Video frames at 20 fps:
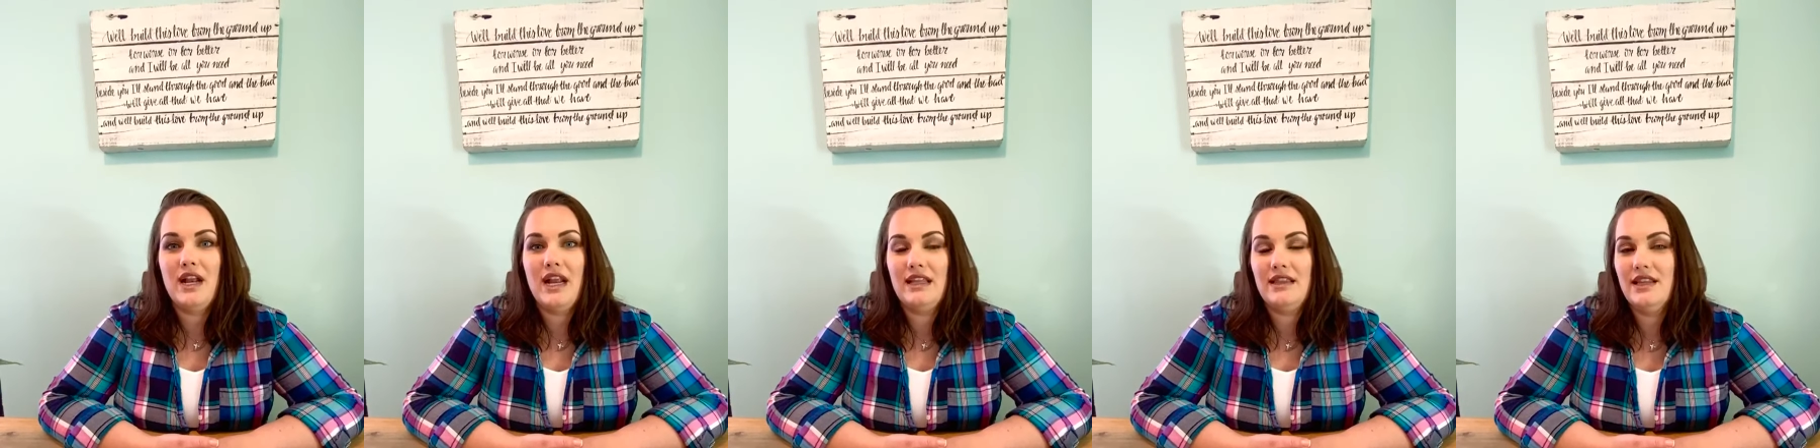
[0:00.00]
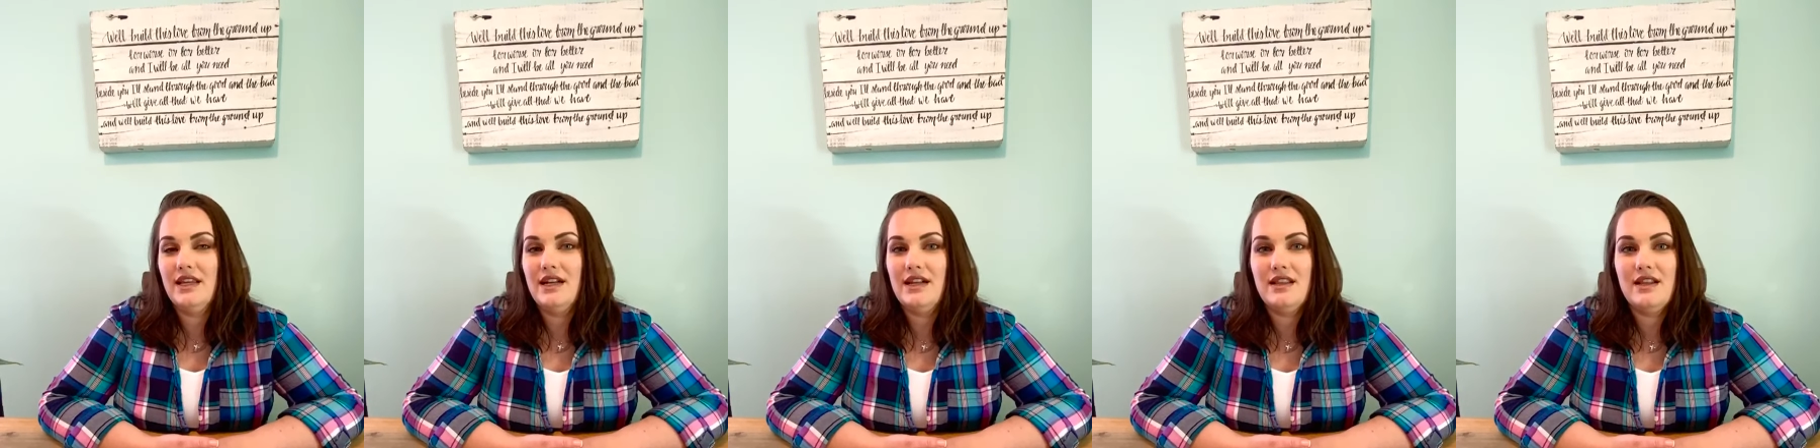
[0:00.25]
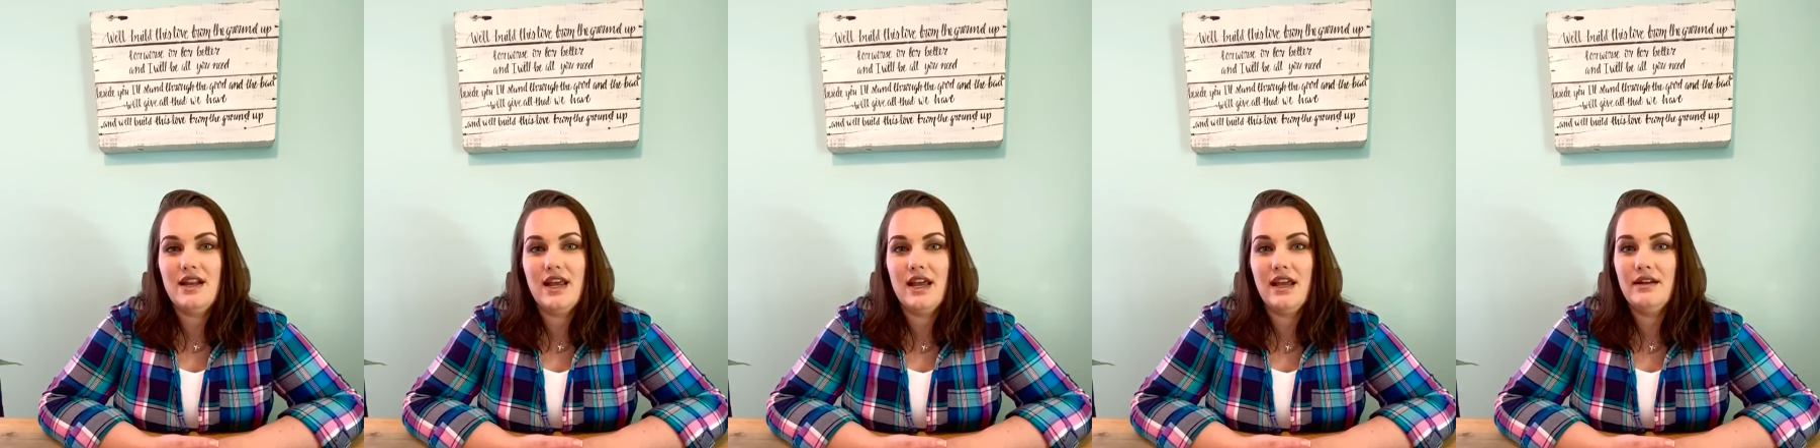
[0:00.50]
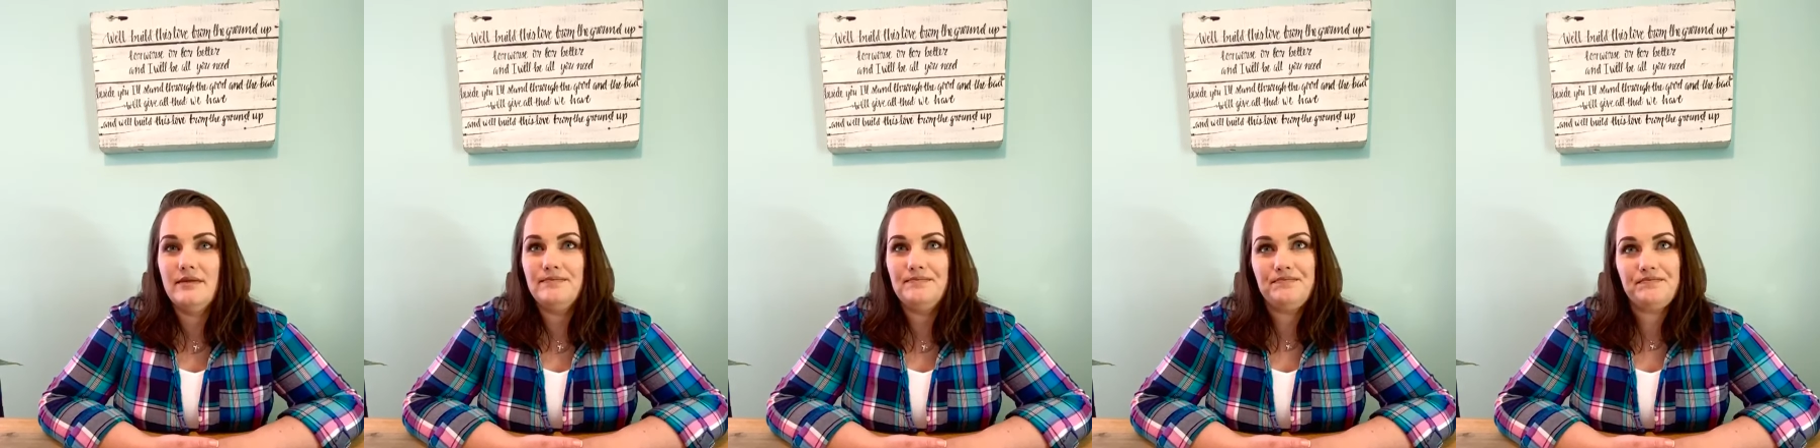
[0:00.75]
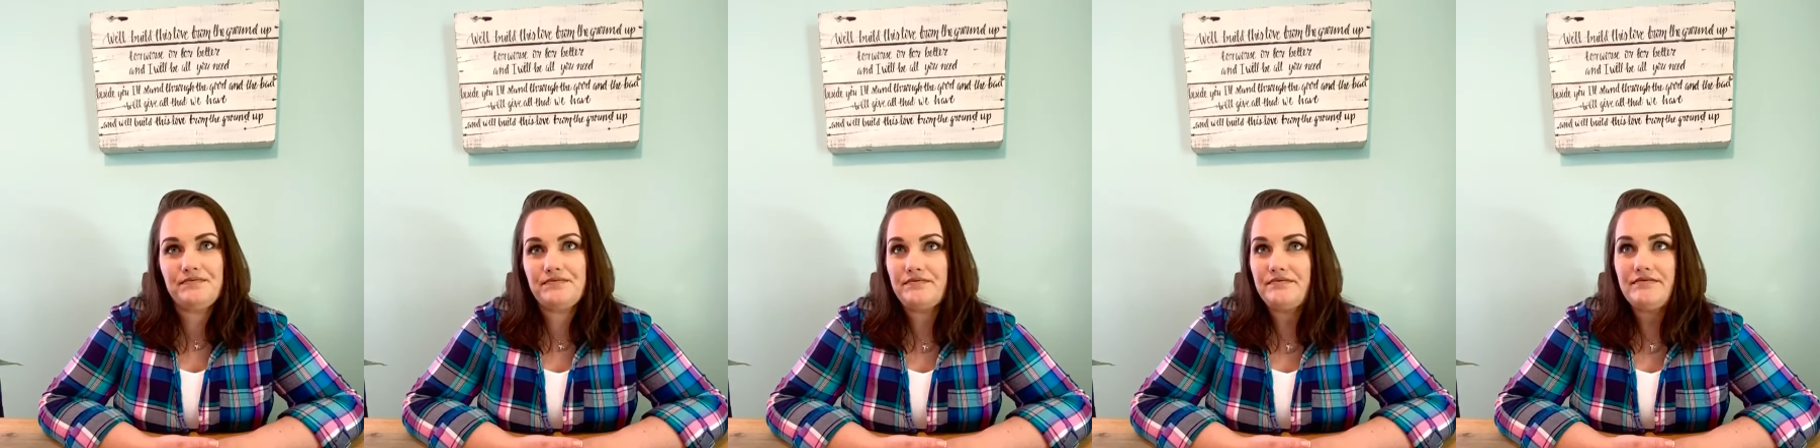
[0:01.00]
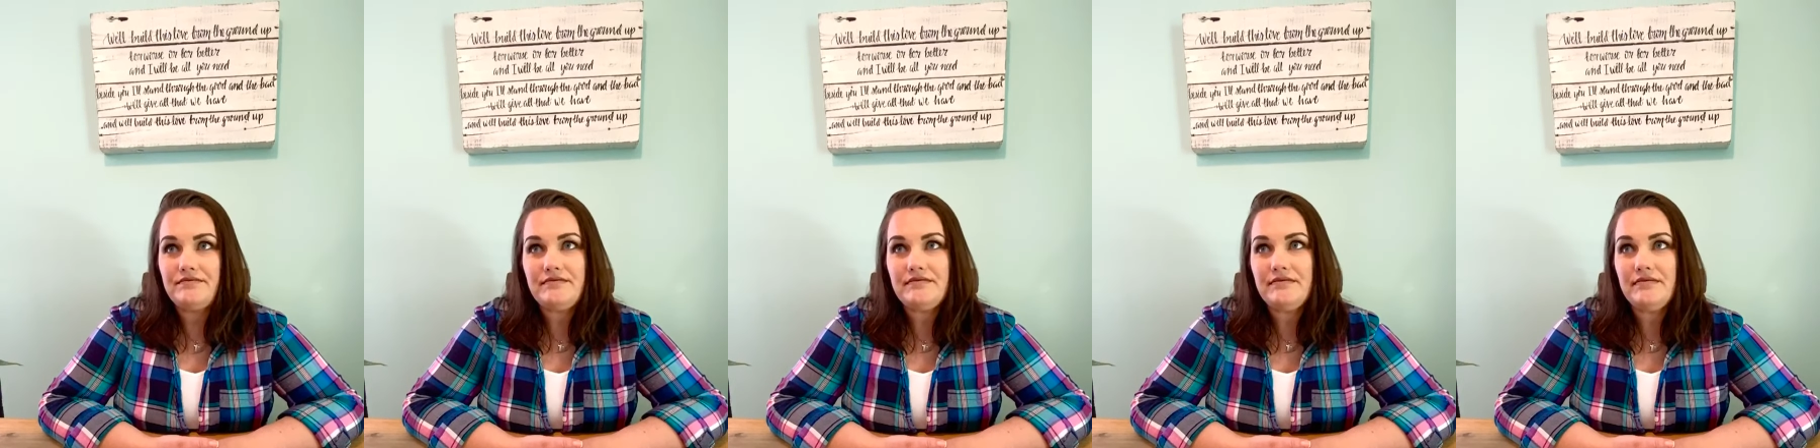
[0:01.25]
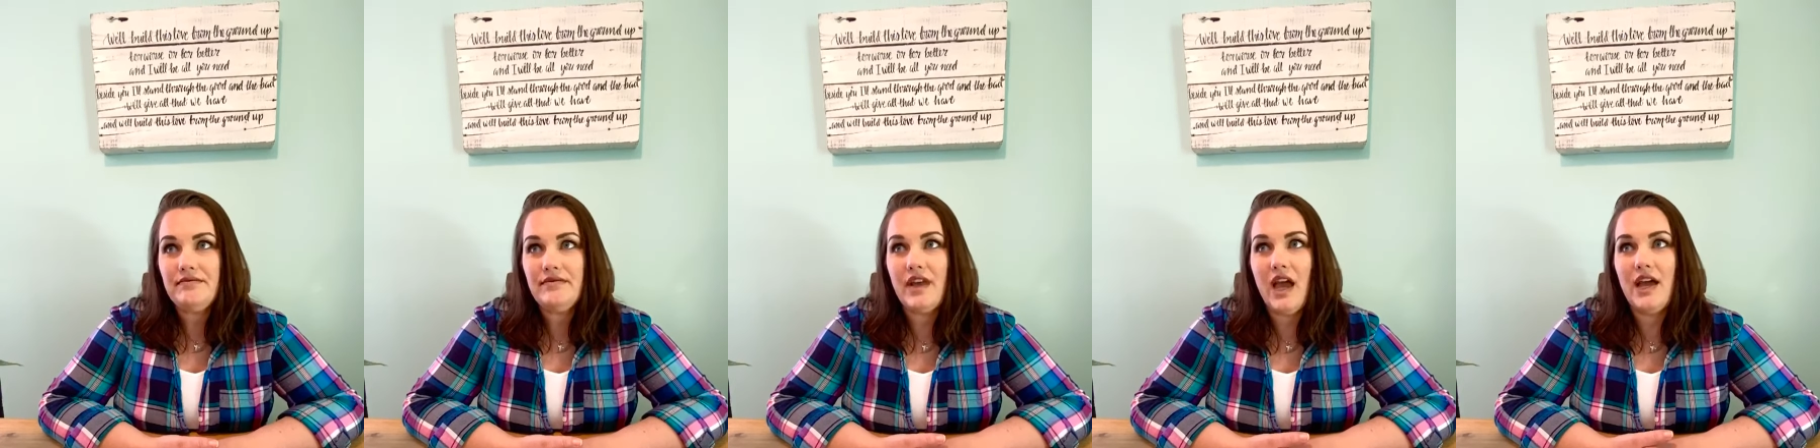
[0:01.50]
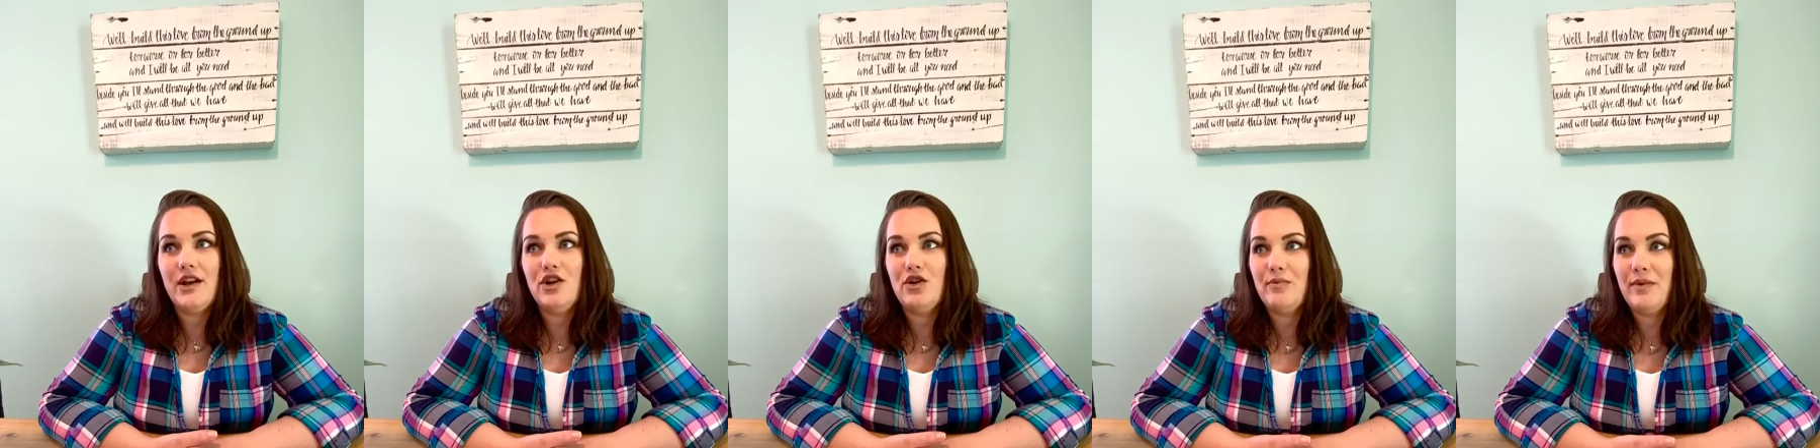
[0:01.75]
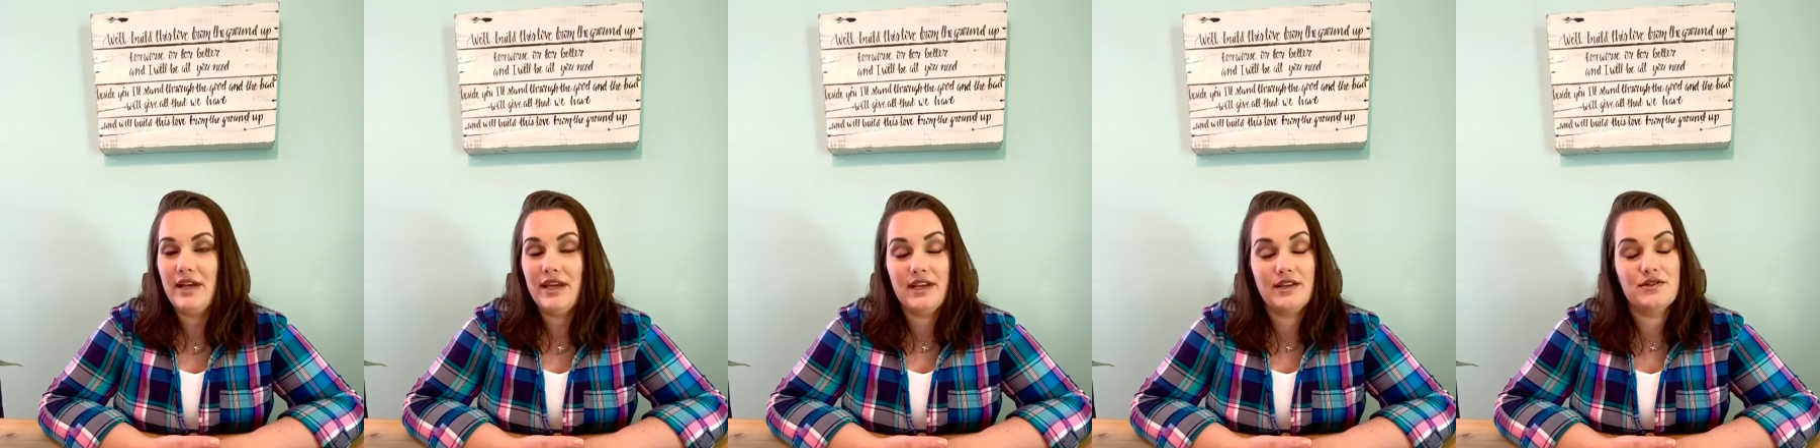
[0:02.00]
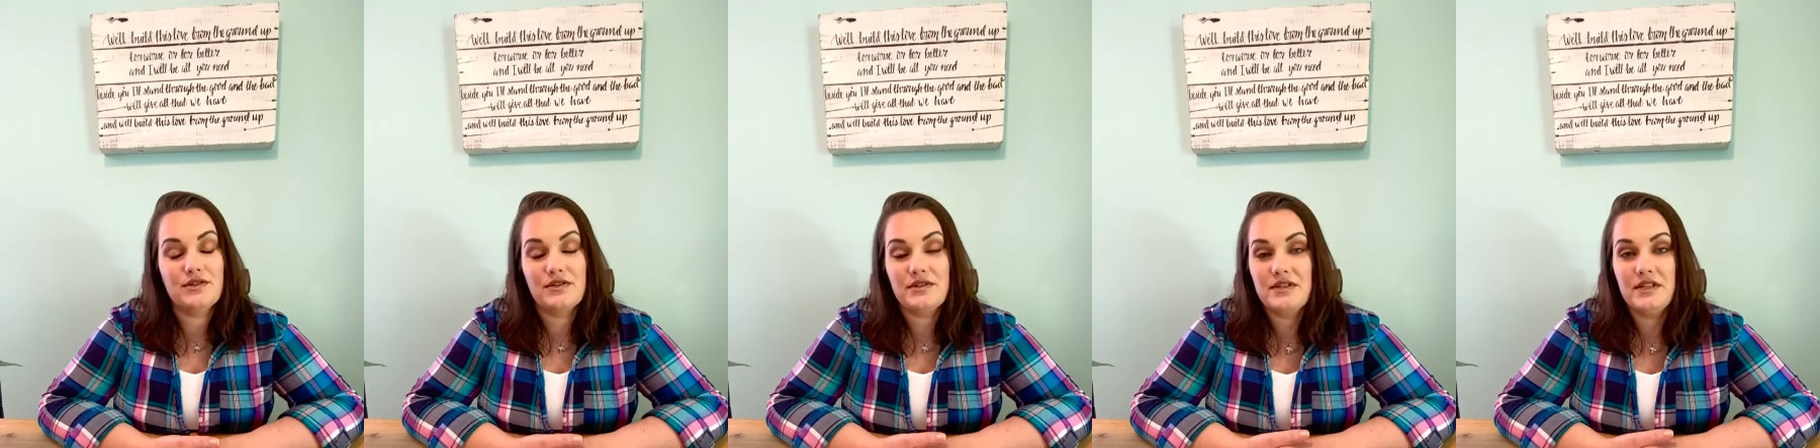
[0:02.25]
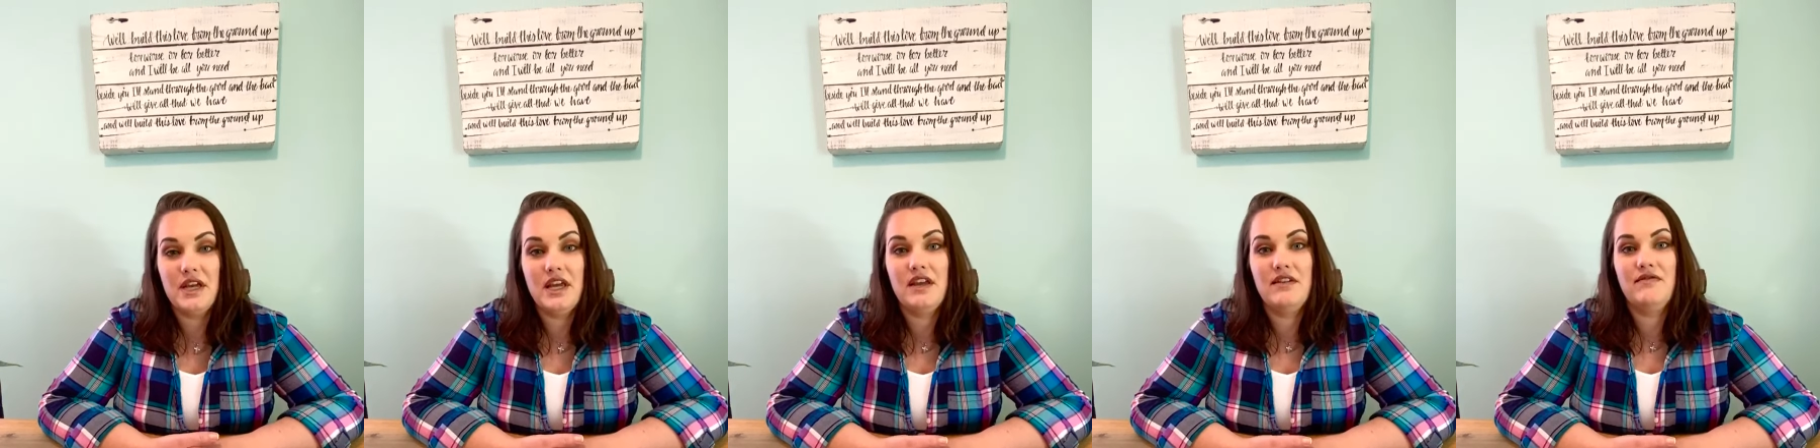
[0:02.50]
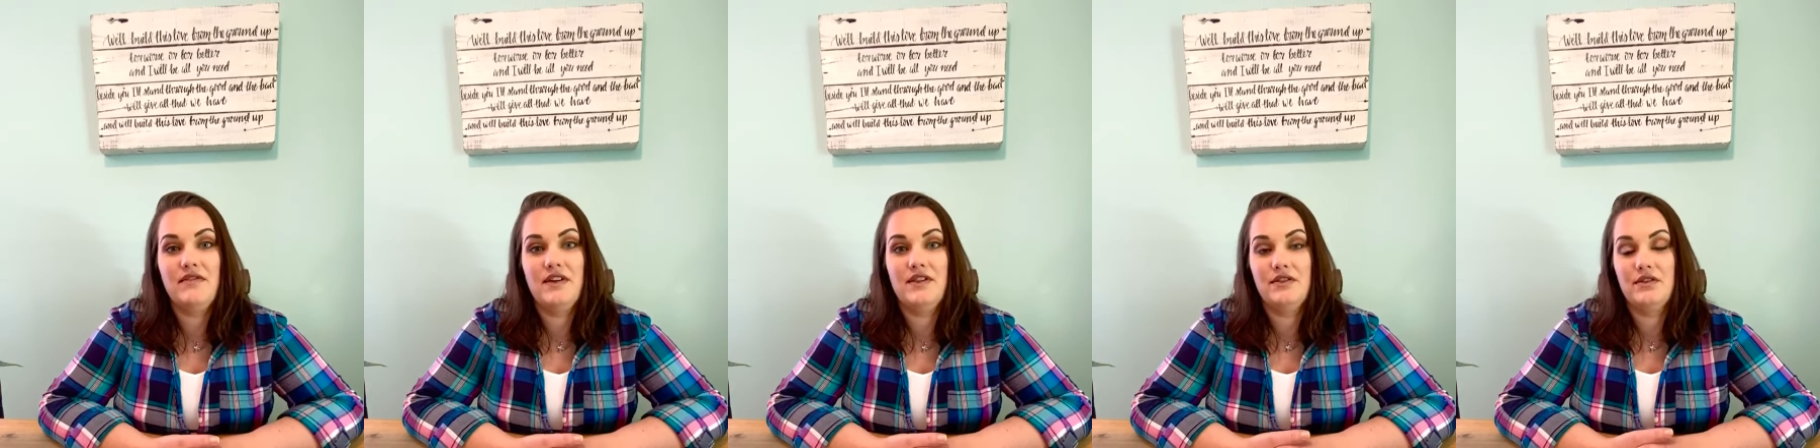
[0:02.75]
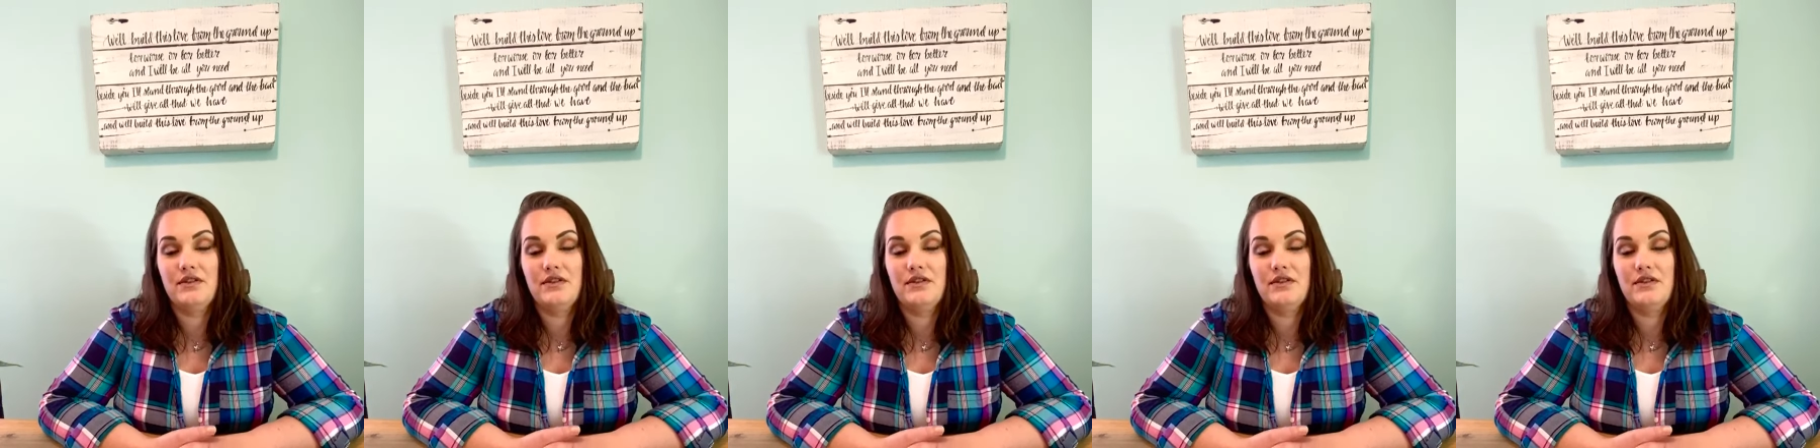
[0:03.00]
At the end of the day, I know my kids are safe and